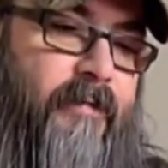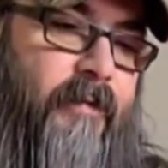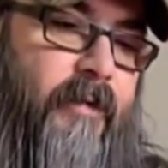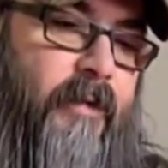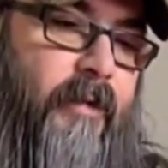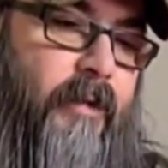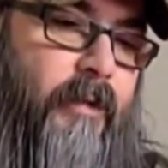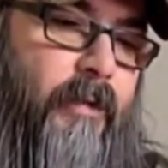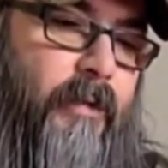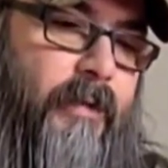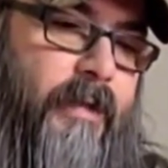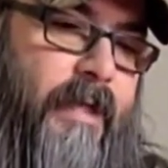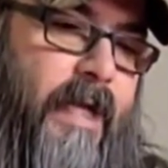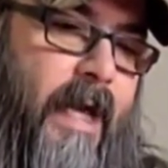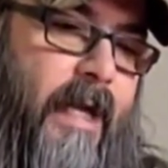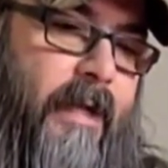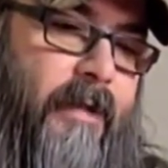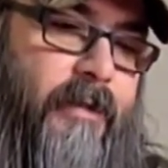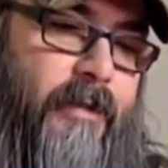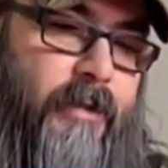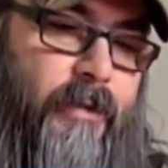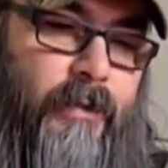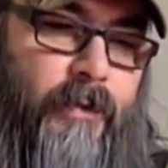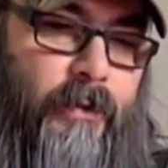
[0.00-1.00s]
Vertical
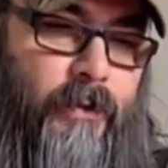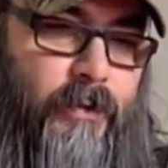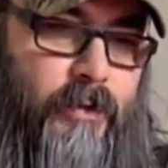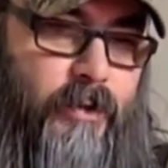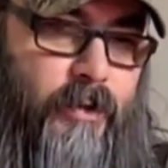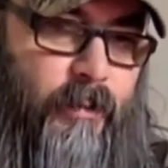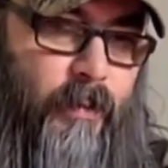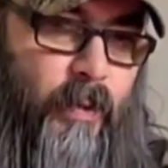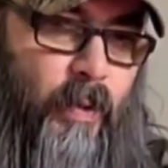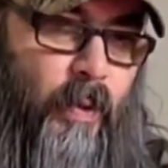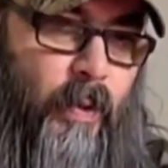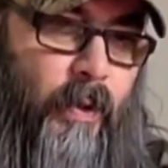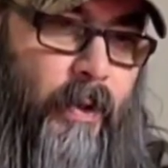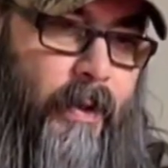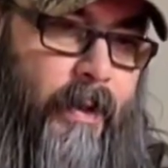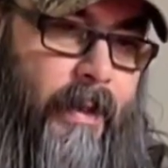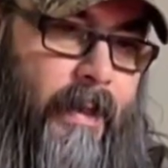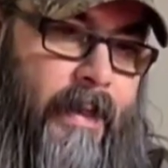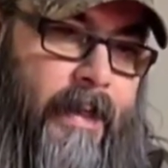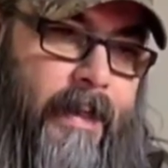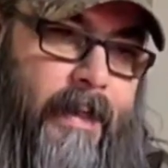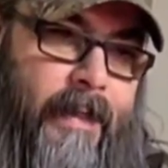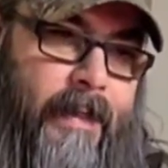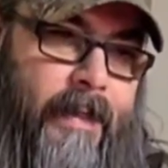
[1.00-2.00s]
Tactical Support.
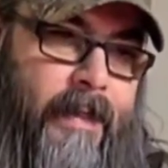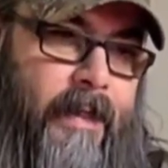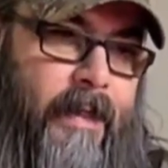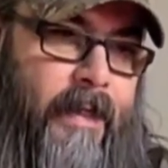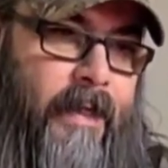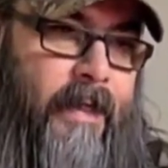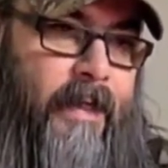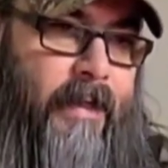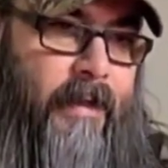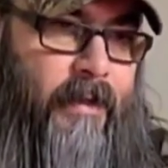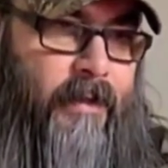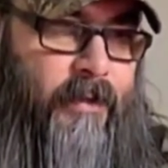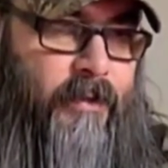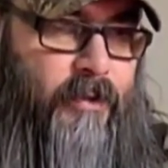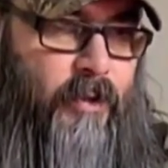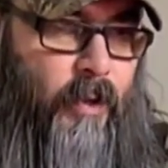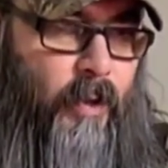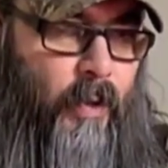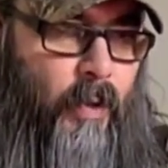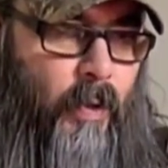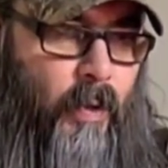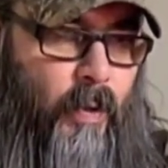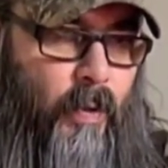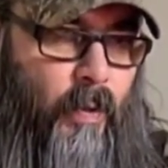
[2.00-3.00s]

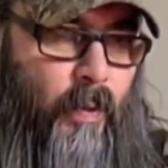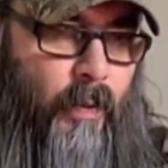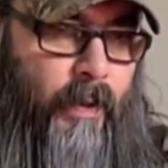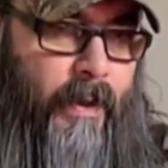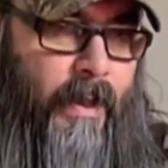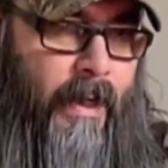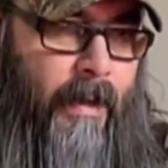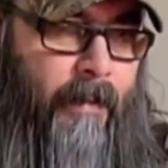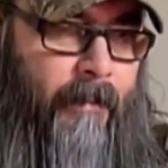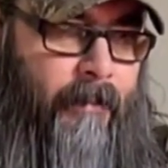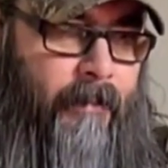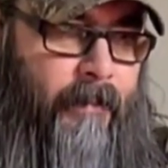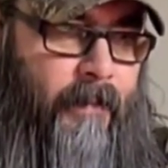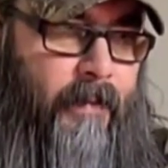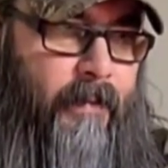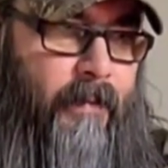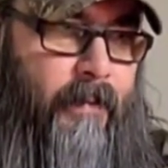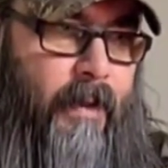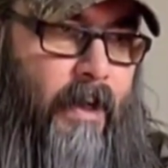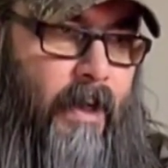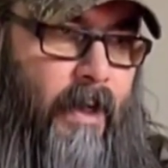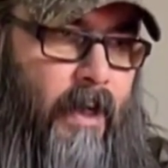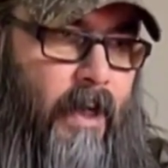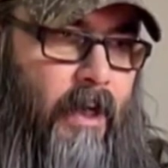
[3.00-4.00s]
So
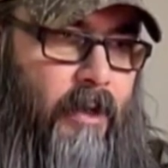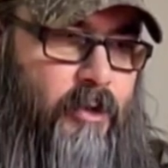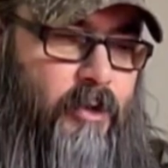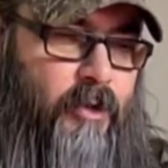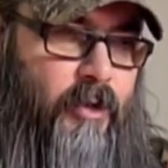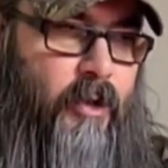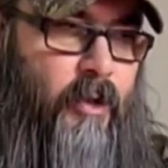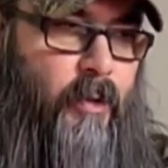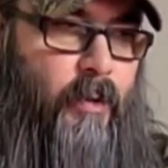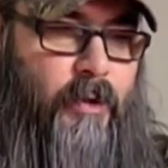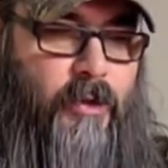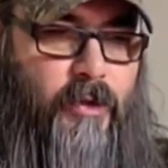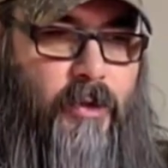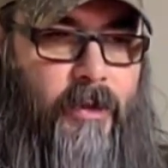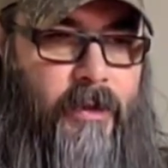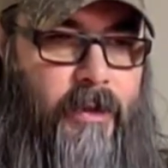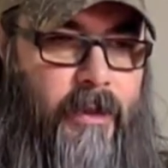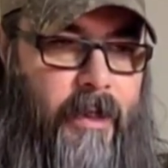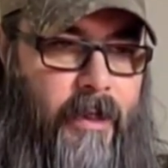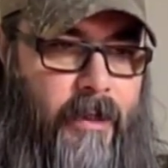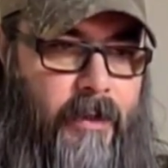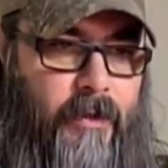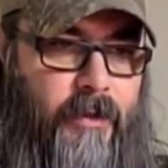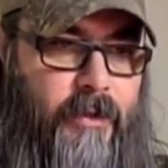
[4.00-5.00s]
I'll show you what's on
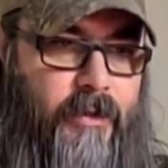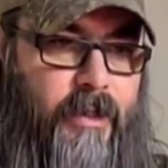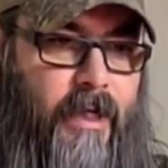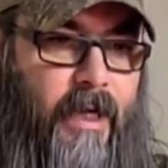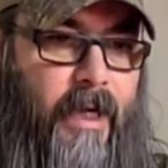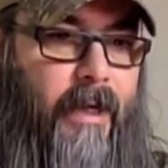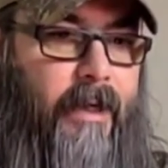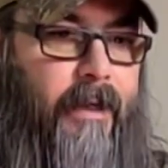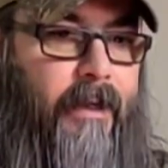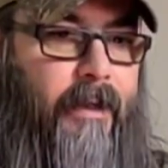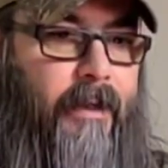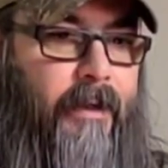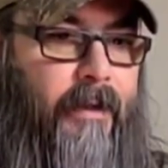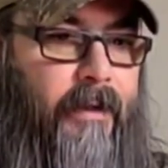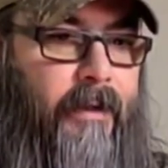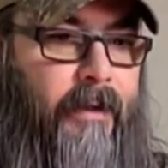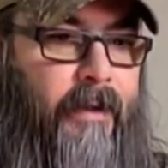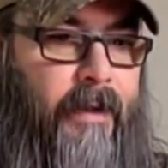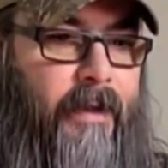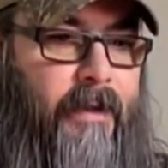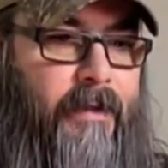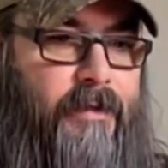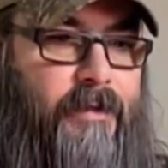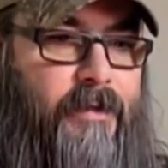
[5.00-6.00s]
the other side
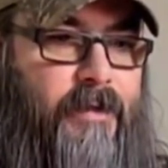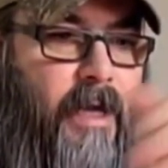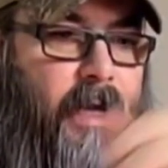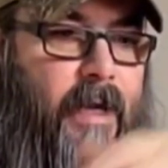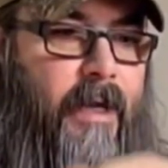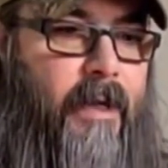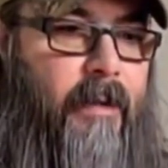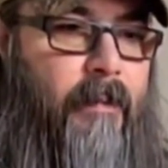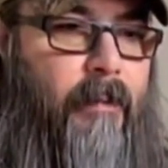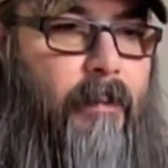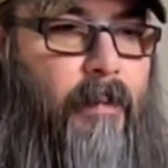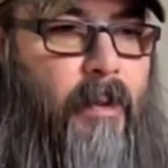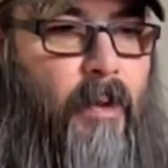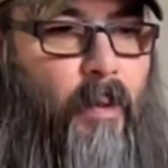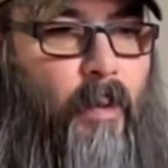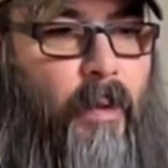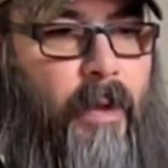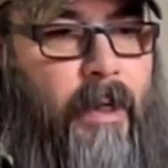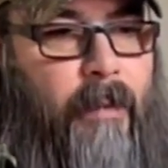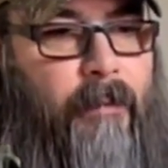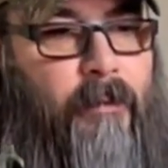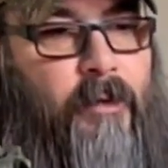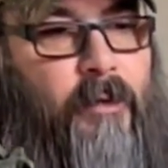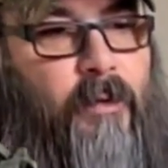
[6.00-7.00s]
here in a second, but
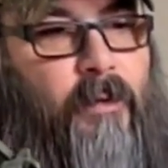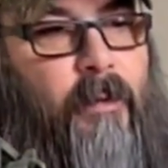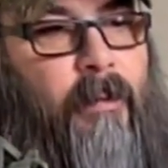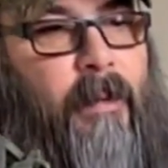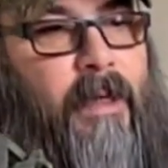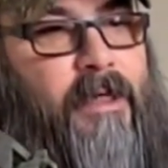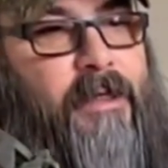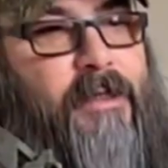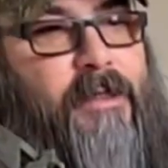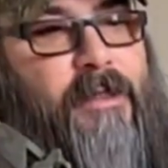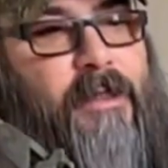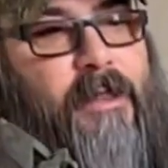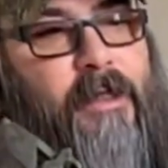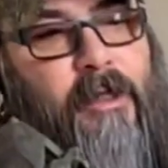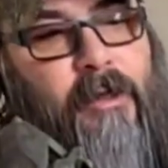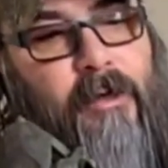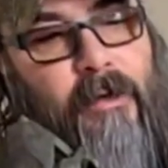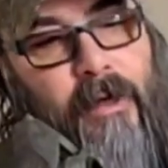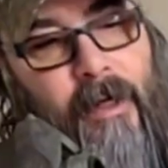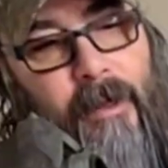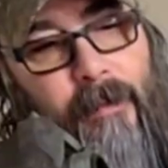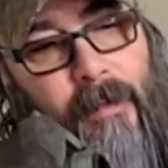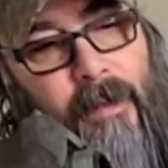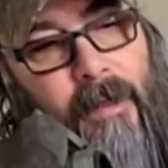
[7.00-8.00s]
when I'm doing my
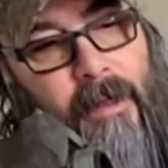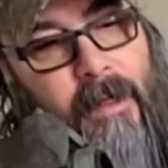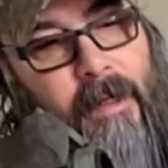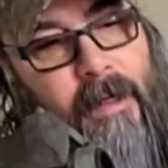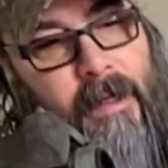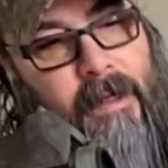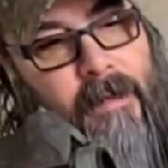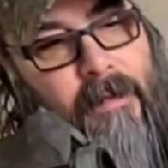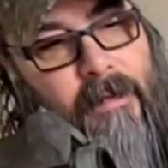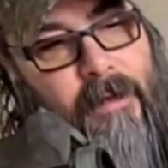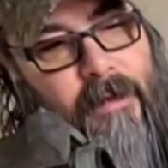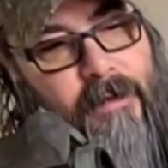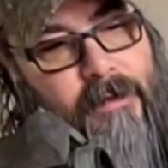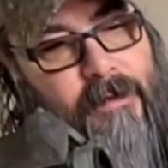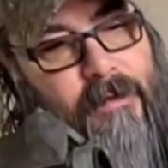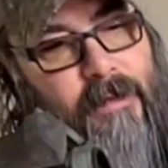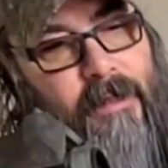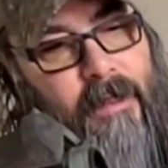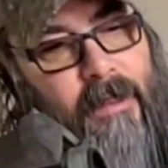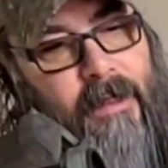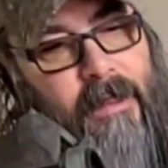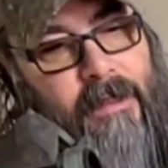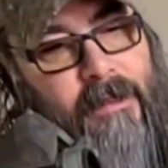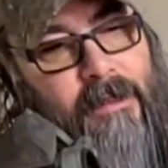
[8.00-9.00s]
C-grip, this
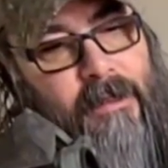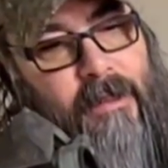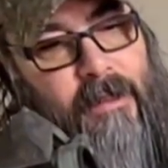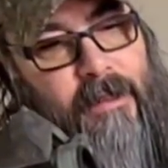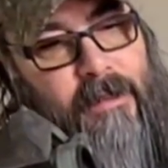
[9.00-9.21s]
thing, as you